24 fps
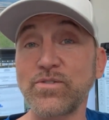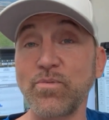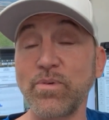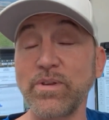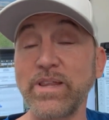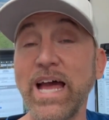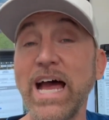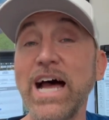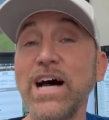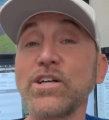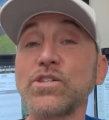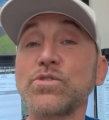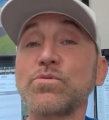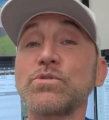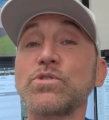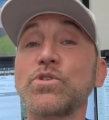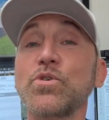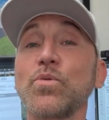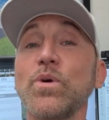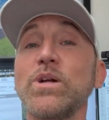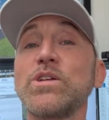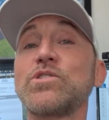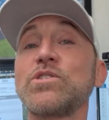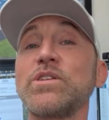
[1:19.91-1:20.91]
When the house was
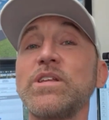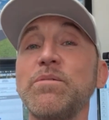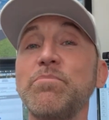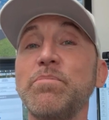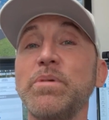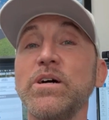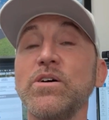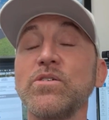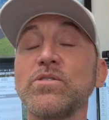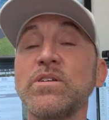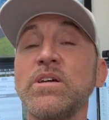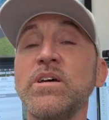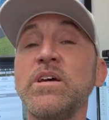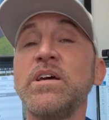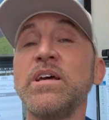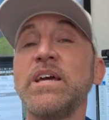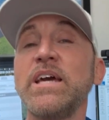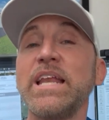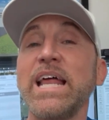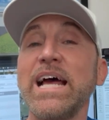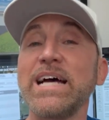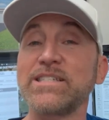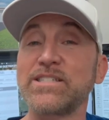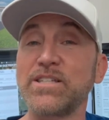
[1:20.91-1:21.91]
originally built,
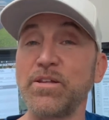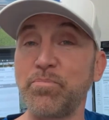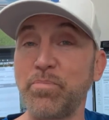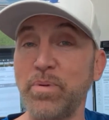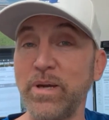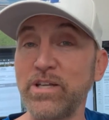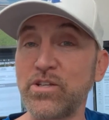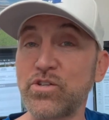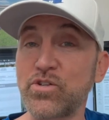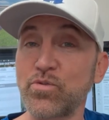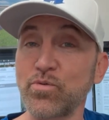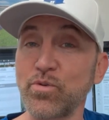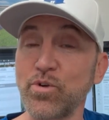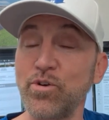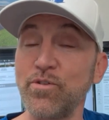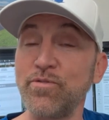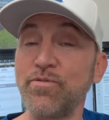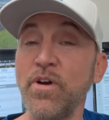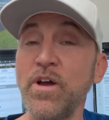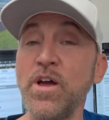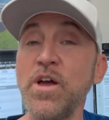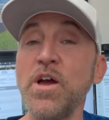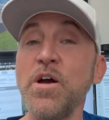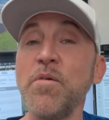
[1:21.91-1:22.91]
it has the pitched
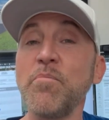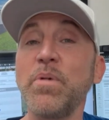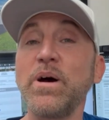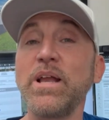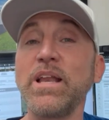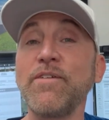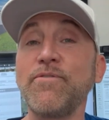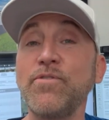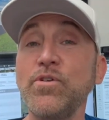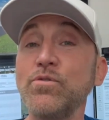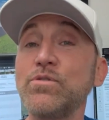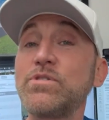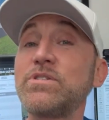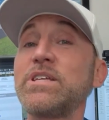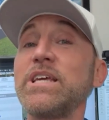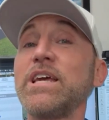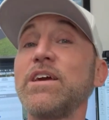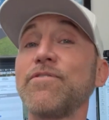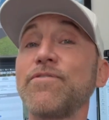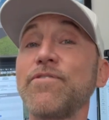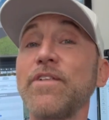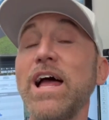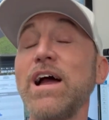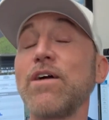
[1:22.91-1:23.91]
roof. But if you see
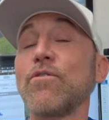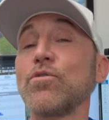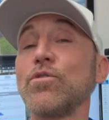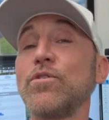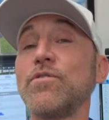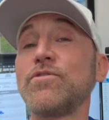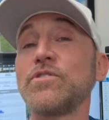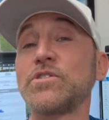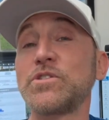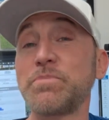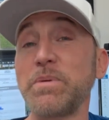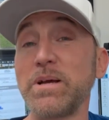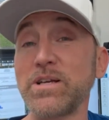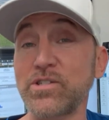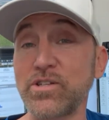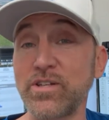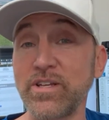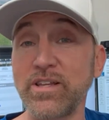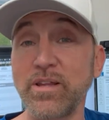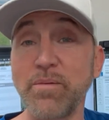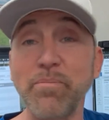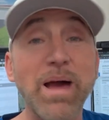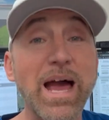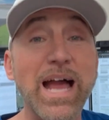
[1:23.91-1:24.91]
a flat roof, especially
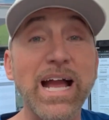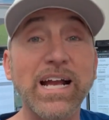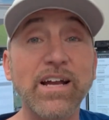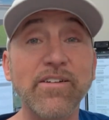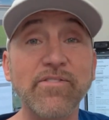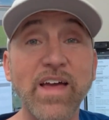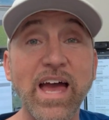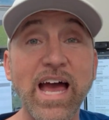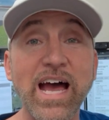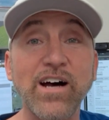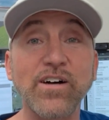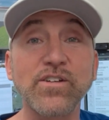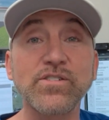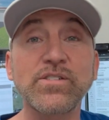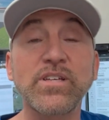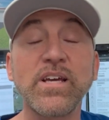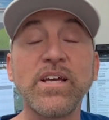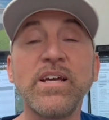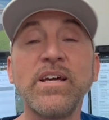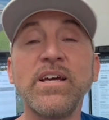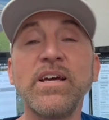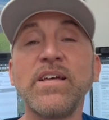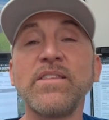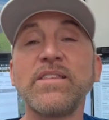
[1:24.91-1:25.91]
in the back of the house,
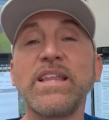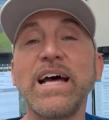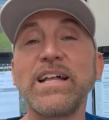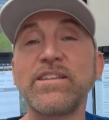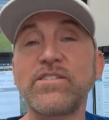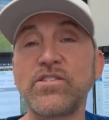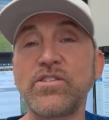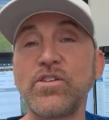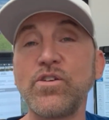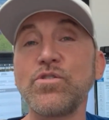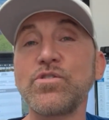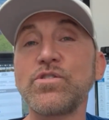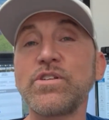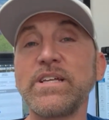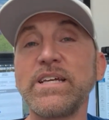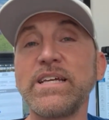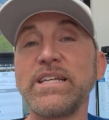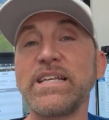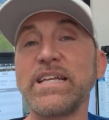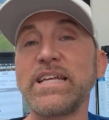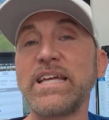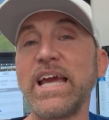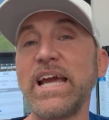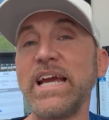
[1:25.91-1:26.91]
that's usually
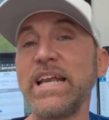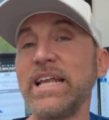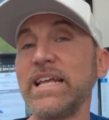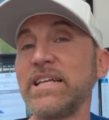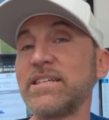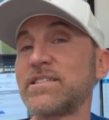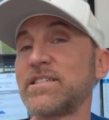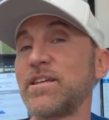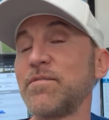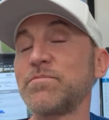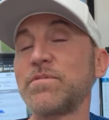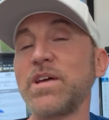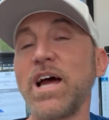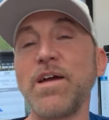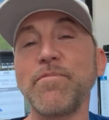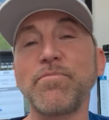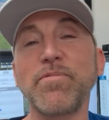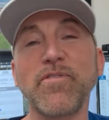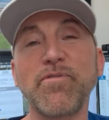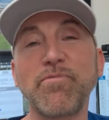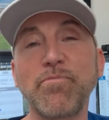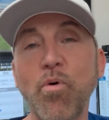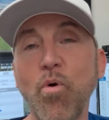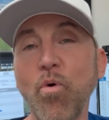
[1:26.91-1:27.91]
indicating some type
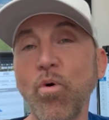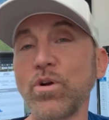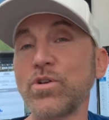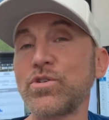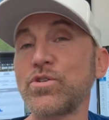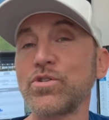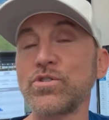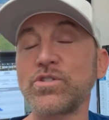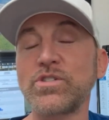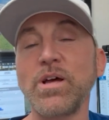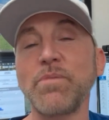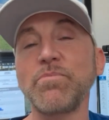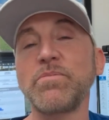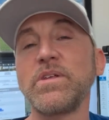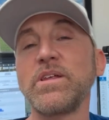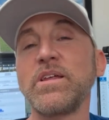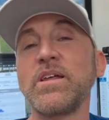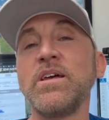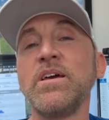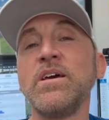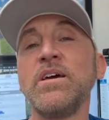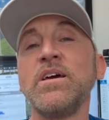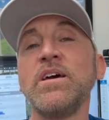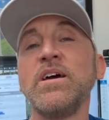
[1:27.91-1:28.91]
of porch or
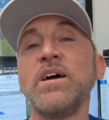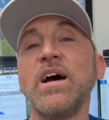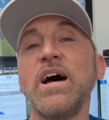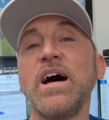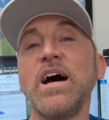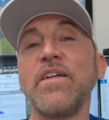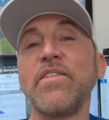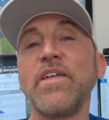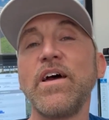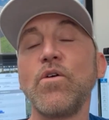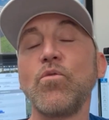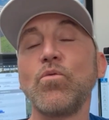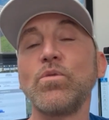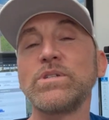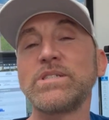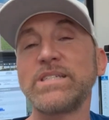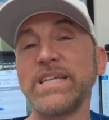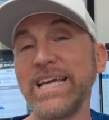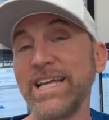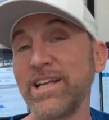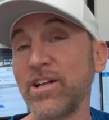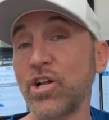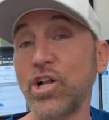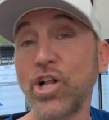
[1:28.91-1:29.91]
something uh, that was
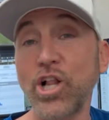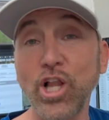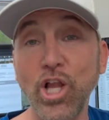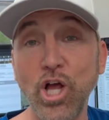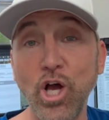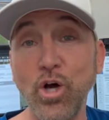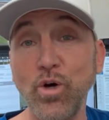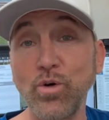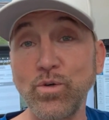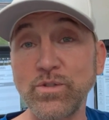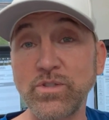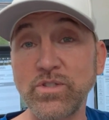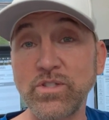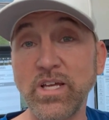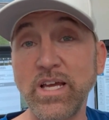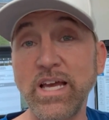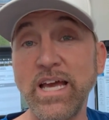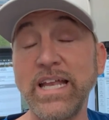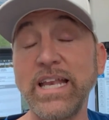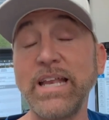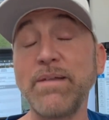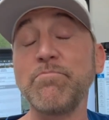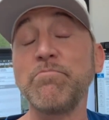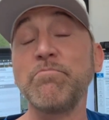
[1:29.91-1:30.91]
enclosed
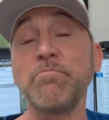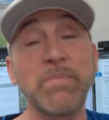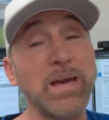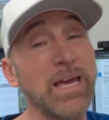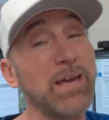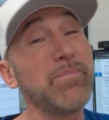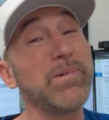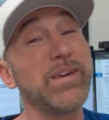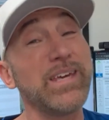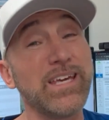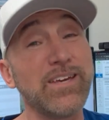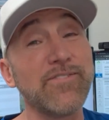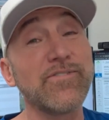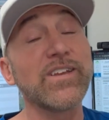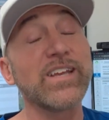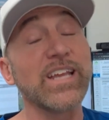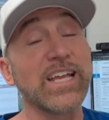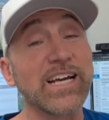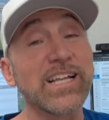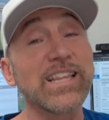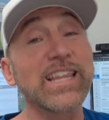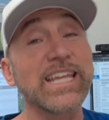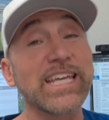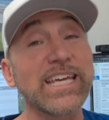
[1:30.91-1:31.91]
and maybe
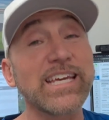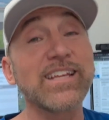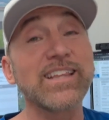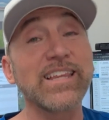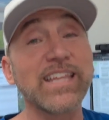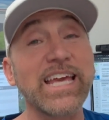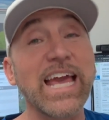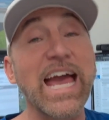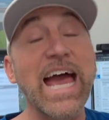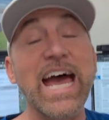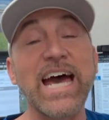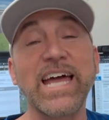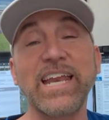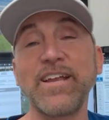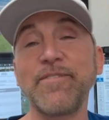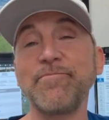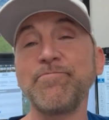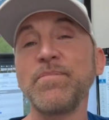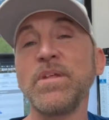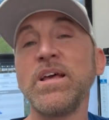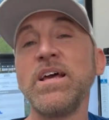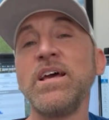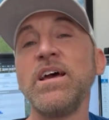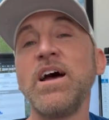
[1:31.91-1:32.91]
even illegally added.
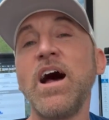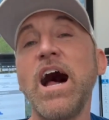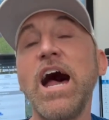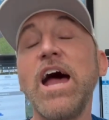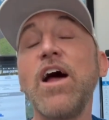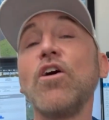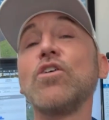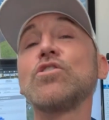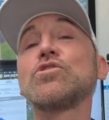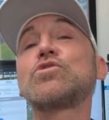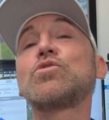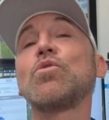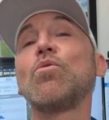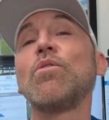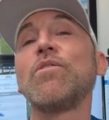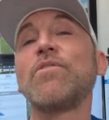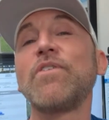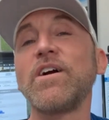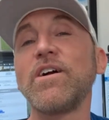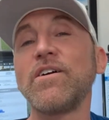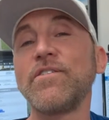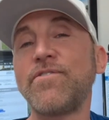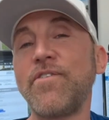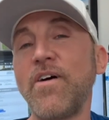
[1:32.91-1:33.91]
I also will
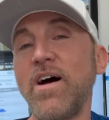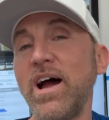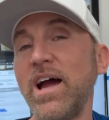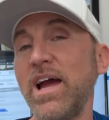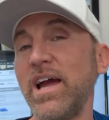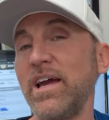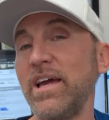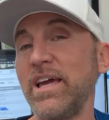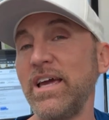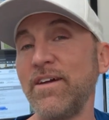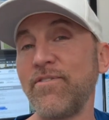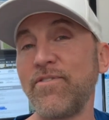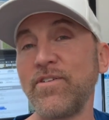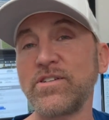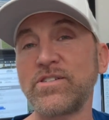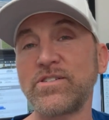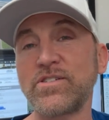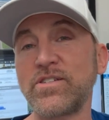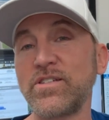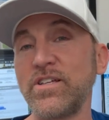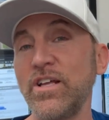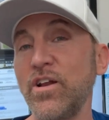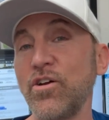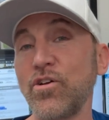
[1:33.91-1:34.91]
verify if
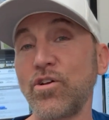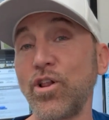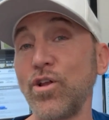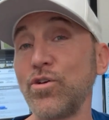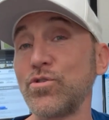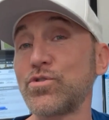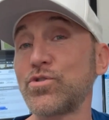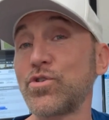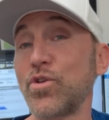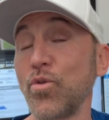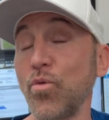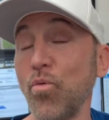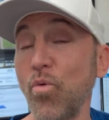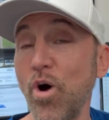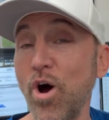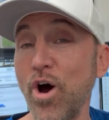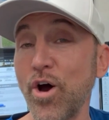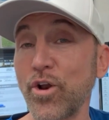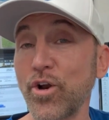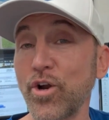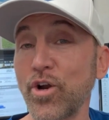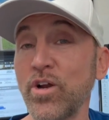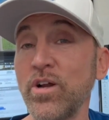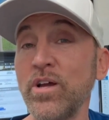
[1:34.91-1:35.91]
it's, you know, close to the
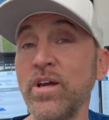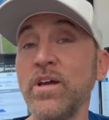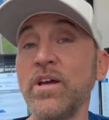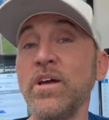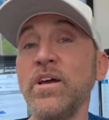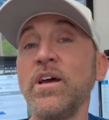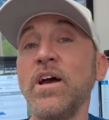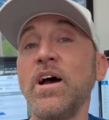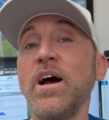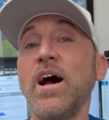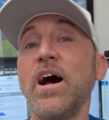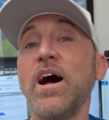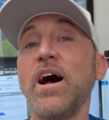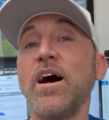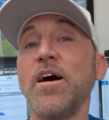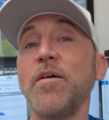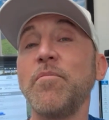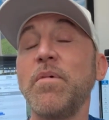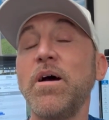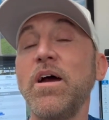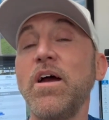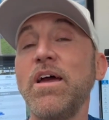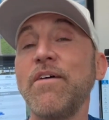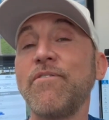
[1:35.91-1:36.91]
water,
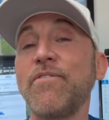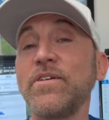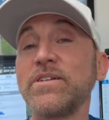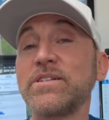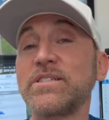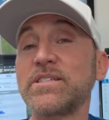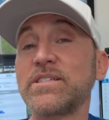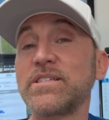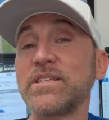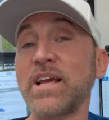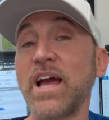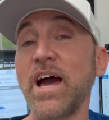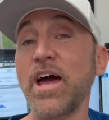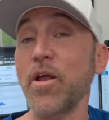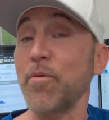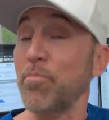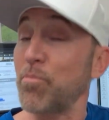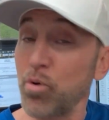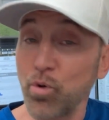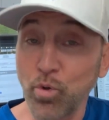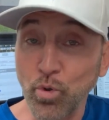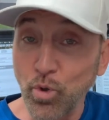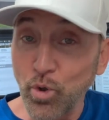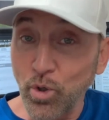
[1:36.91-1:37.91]
um, if it's got a
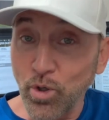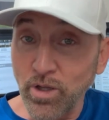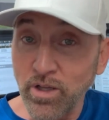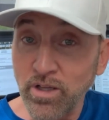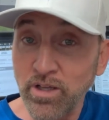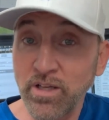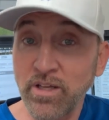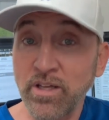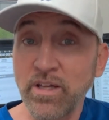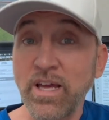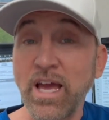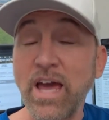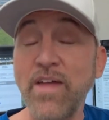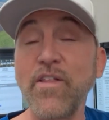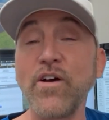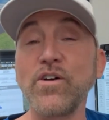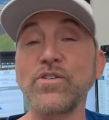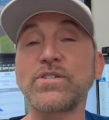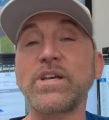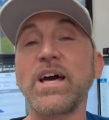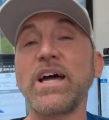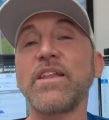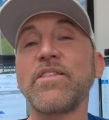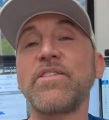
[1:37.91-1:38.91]
pool and
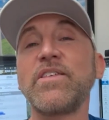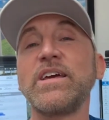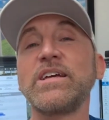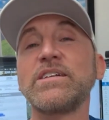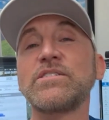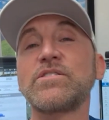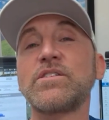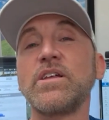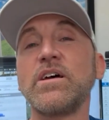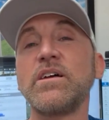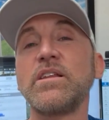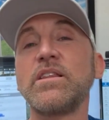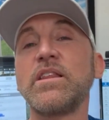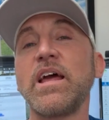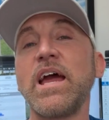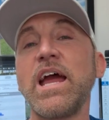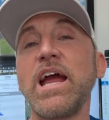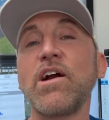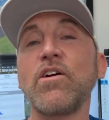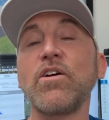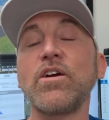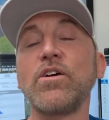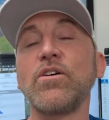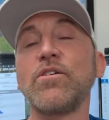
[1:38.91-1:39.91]
those kind of things. The, the
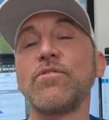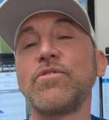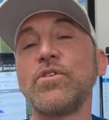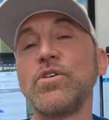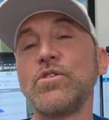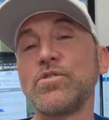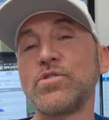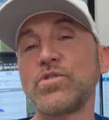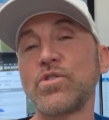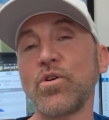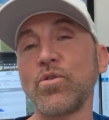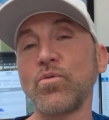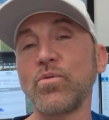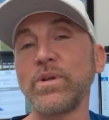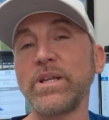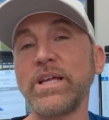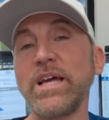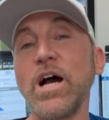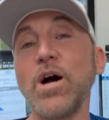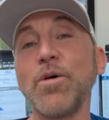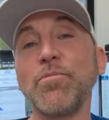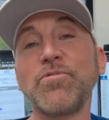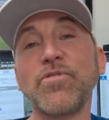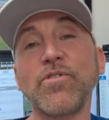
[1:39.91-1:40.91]
aerial views are really
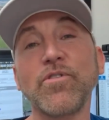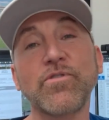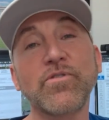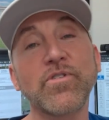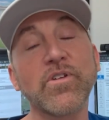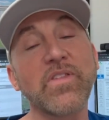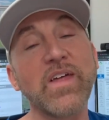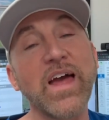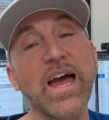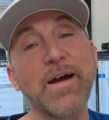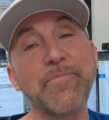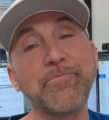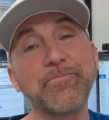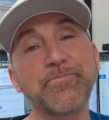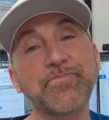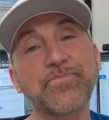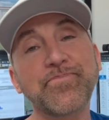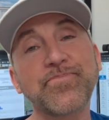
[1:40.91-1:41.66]
helpful for that.